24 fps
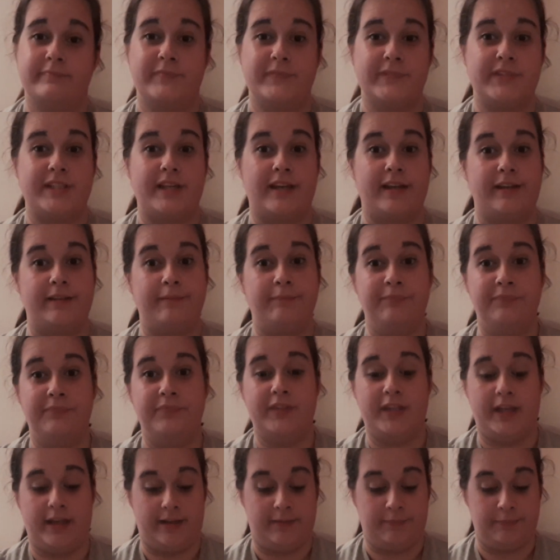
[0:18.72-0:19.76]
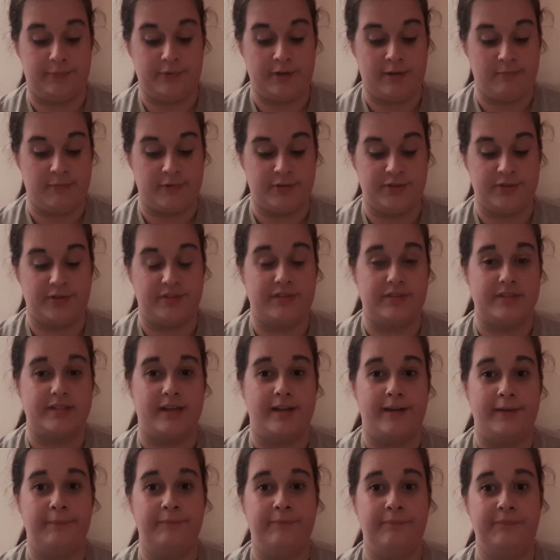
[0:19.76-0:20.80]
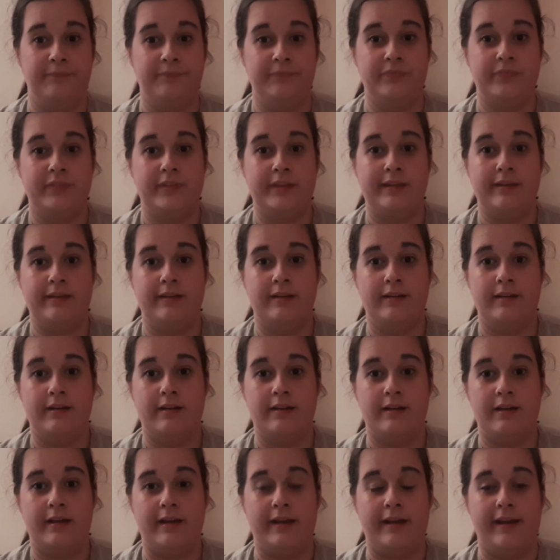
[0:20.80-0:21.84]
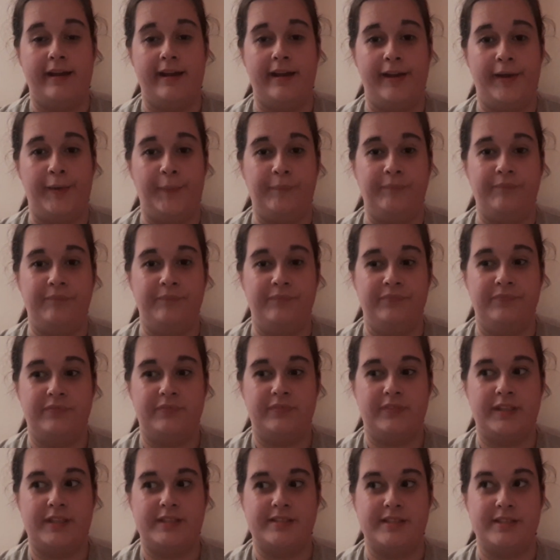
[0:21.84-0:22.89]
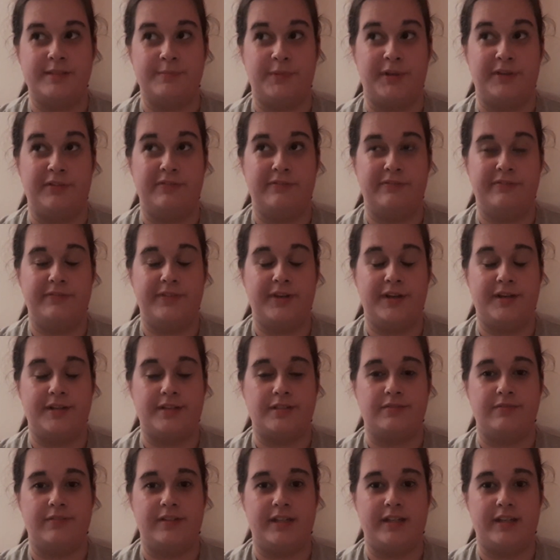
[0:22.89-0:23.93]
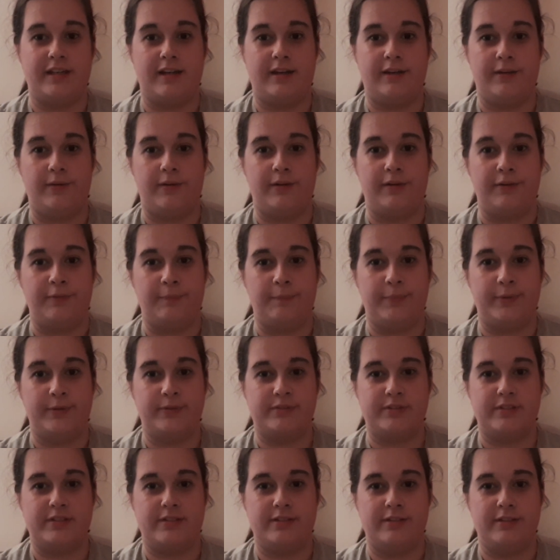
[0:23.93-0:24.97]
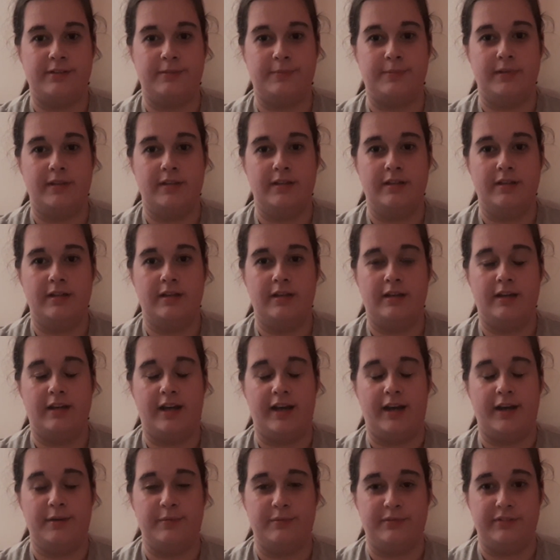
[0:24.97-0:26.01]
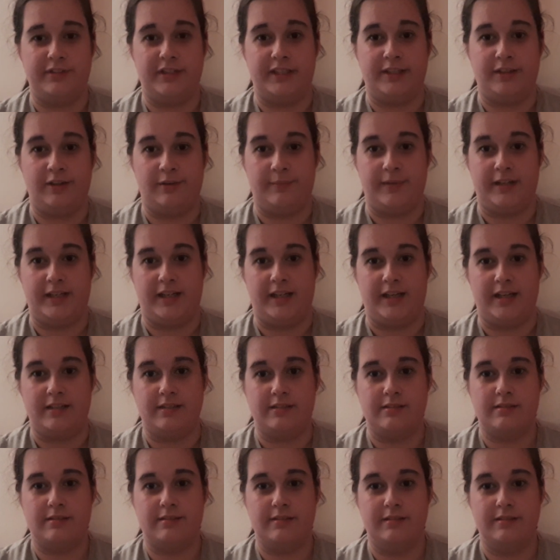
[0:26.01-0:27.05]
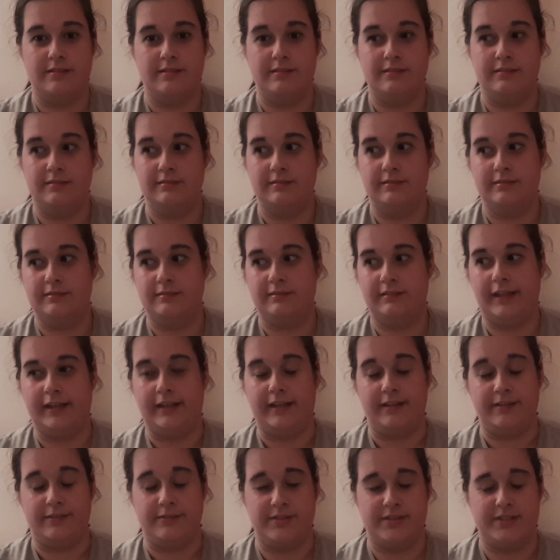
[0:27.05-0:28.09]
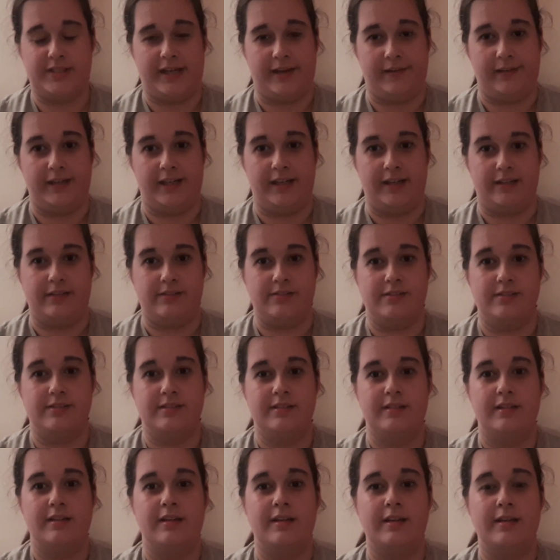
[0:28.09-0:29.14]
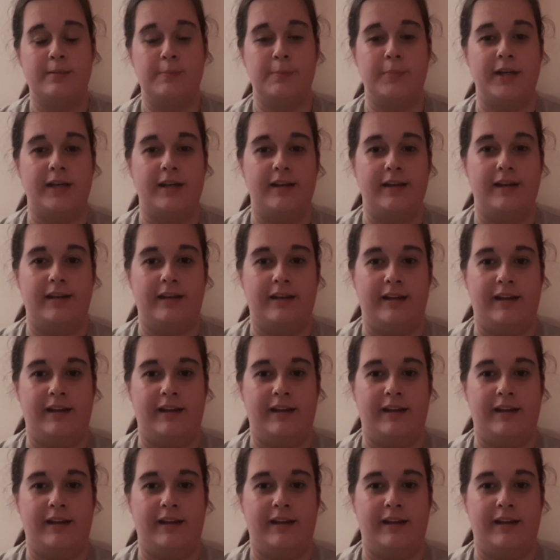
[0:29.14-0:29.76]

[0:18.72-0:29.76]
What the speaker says: So yeah, pretty much all the time. This is my first video on Booktube. Hopefully not my last. Yeah, see how it goes. But